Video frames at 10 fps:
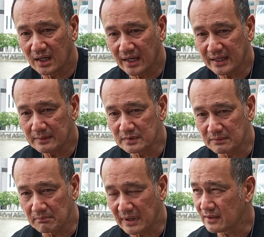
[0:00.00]
I'm
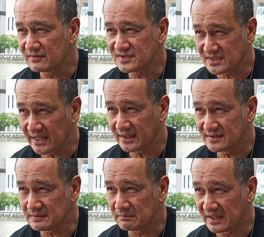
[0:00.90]
a man of
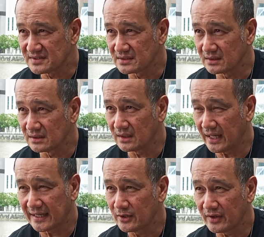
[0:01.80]
science and medicine.
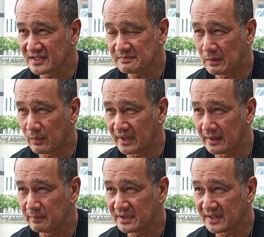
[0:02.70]
I cannot explain what
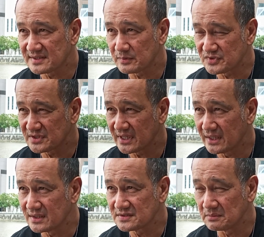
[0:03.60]
happened except to say
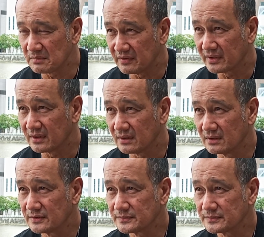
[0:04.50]
it's a miracle.